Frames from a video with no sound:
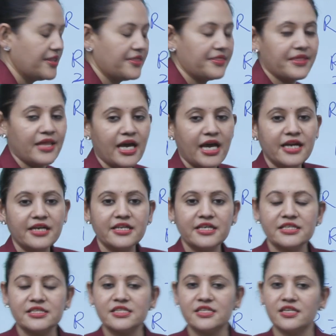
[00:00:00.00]
That
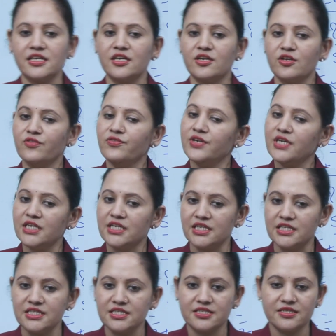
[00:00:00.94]
is the rate of
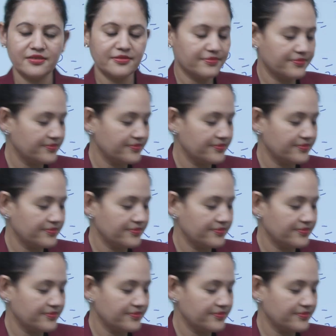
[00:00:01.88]
interest.